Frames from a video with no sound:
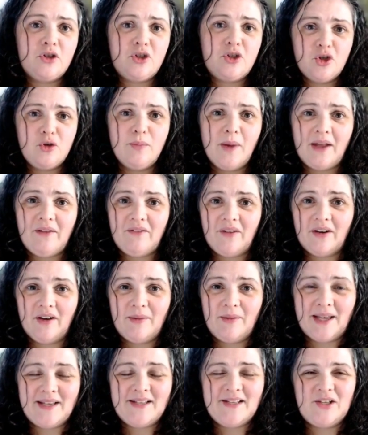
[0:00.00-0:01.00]
do my
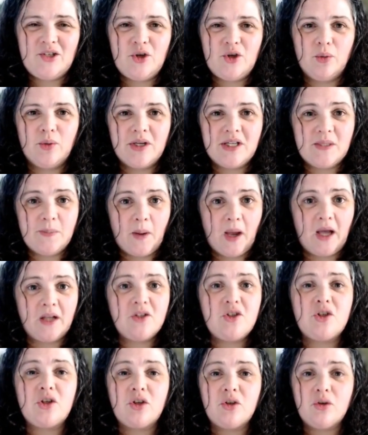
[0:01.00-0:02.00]
very best to
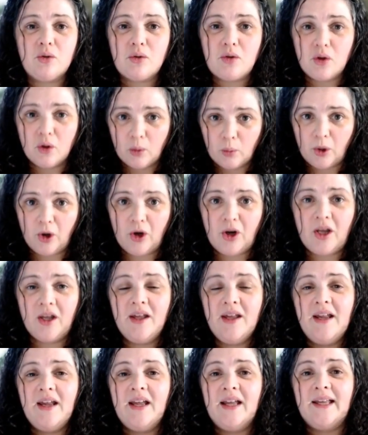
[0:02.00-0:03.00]
respond to your
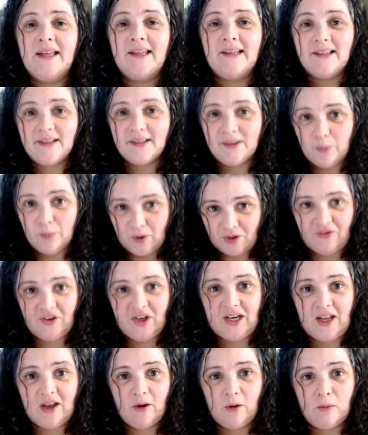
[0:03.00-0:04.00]
work with
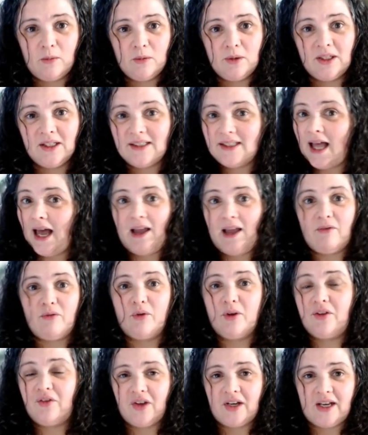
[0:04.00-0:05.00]
video,
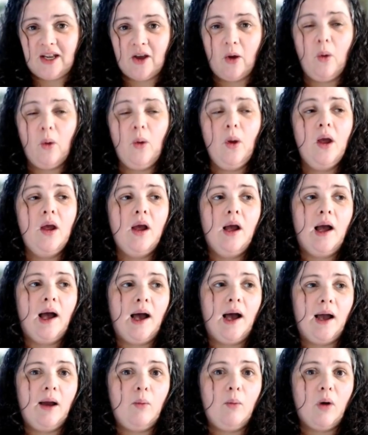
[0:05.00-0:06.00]
live with video.
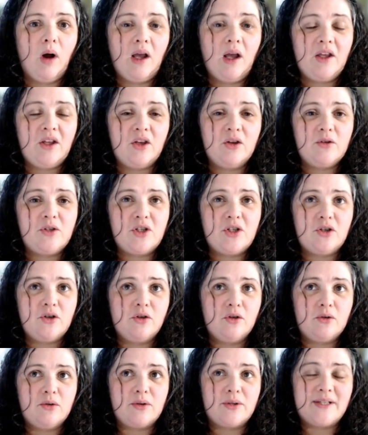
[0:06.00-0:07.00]
I want you
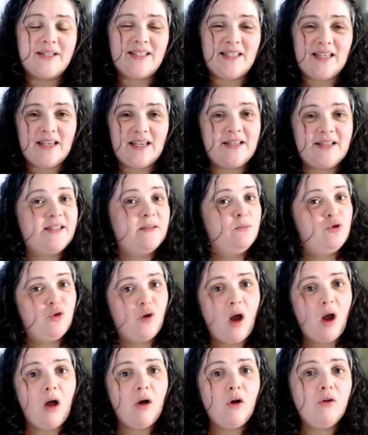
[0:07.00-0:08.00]
to see some
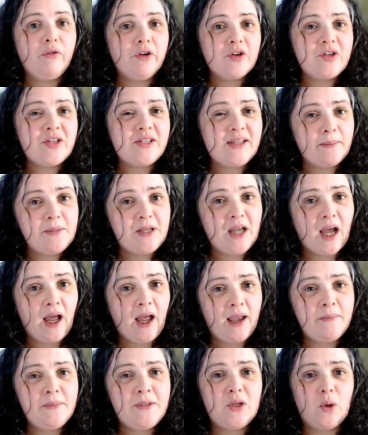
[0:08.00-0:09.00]
draw overs
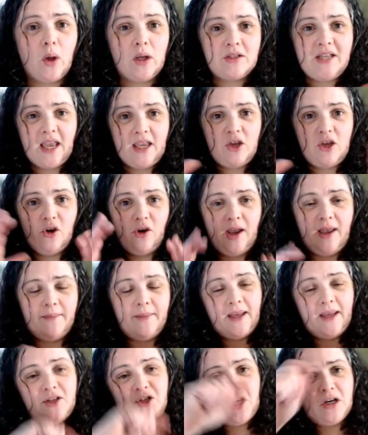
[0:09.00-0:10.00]
sometimes, so I'll take your
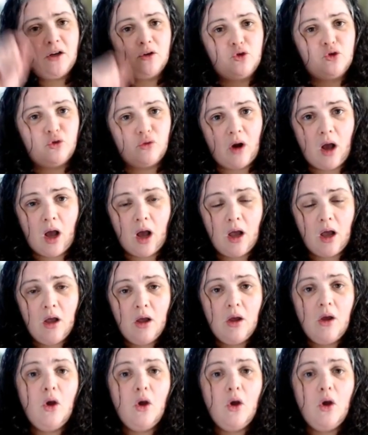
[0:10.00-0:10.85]
image and I'll draw